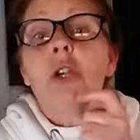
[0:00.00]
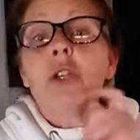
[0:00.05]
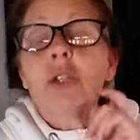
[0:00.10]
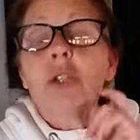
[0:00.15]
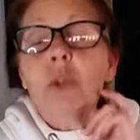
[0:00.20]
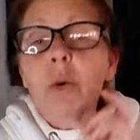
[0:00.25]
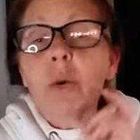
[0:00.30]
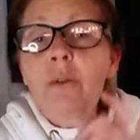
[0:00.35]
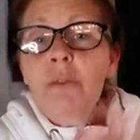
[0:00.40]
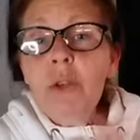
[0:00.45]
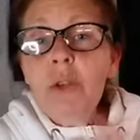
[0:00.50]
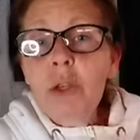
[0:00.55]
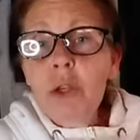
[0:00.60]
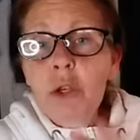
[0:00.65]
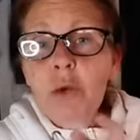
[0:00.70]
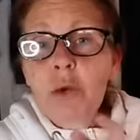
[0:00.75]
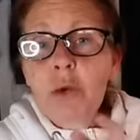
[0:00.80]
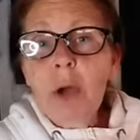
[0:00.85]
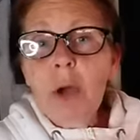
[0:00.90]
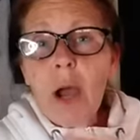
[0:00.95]
So if
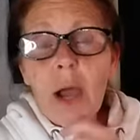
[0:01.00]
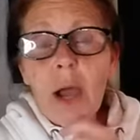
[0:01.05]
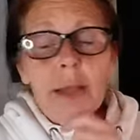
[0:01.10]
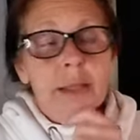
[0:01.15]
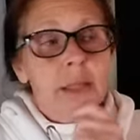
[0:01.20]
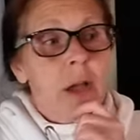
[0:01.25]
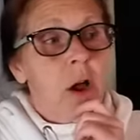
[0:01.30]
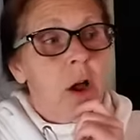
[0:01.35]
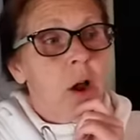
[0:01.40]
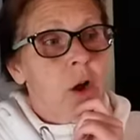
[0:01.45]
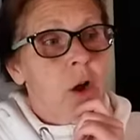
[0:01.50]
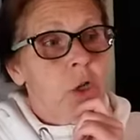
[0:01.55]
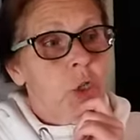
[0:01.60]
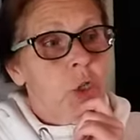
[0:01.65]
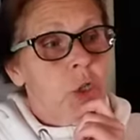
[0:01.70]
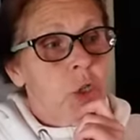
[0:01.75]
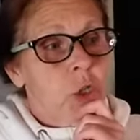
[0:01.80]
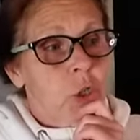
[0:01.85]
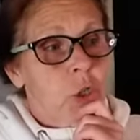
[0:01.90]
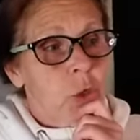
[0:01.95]
you guys are
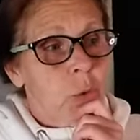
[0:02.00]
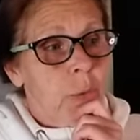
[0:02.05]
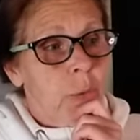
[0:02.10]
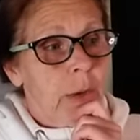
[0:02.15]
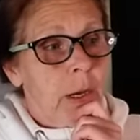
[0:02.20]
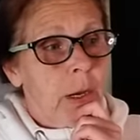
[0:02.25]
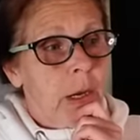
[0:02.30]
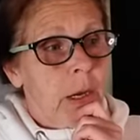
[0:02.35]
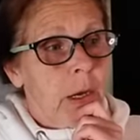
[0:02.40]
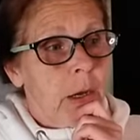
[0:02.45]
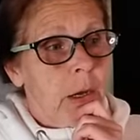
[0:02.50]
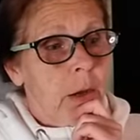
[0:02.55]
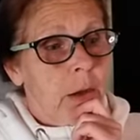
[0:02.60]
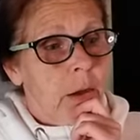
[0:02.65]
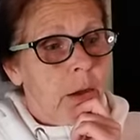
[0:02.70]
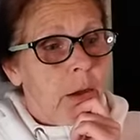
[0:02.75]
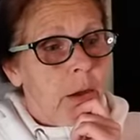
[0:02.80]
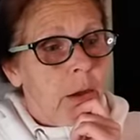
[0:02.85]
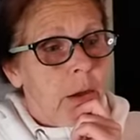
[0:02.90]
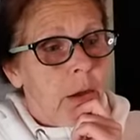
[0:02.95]
doing,
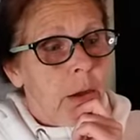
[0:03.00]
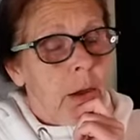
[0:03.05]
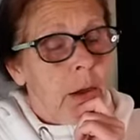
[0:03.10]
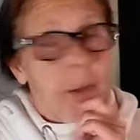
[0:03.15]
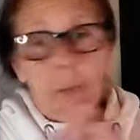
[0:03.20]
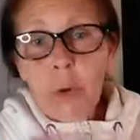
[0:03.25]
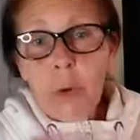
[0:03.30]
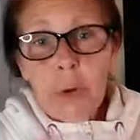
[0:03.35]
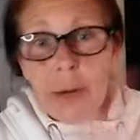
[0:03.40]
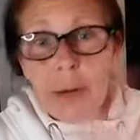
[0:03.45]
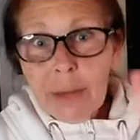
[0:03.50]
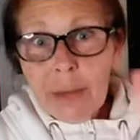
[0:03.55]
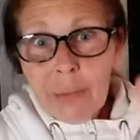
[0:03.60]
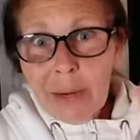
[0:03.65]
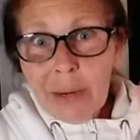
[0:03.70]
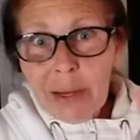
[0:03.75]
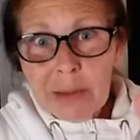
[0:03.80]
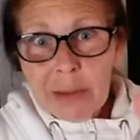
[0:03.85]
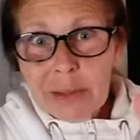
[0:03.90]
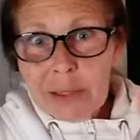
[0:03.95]
um, or
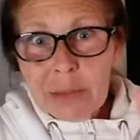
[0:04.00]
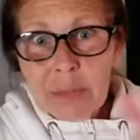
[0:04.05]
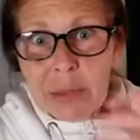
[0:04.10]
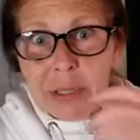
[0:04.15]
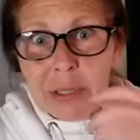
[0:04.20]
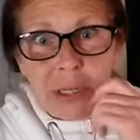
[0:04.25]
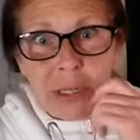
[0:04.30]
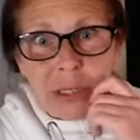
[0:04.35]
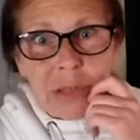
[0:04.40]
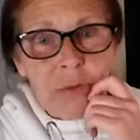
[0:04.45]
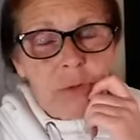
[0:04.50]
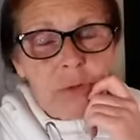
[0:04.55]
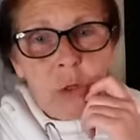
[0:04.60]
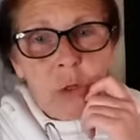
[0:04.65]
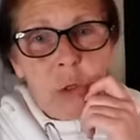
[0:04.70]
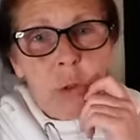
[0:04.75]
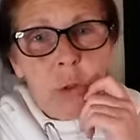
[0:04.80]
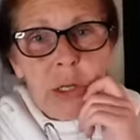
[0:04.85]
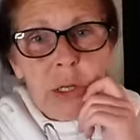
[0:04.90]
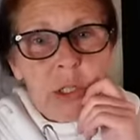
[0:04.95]
anyone else in business, if
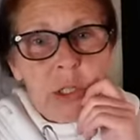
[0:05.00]
you are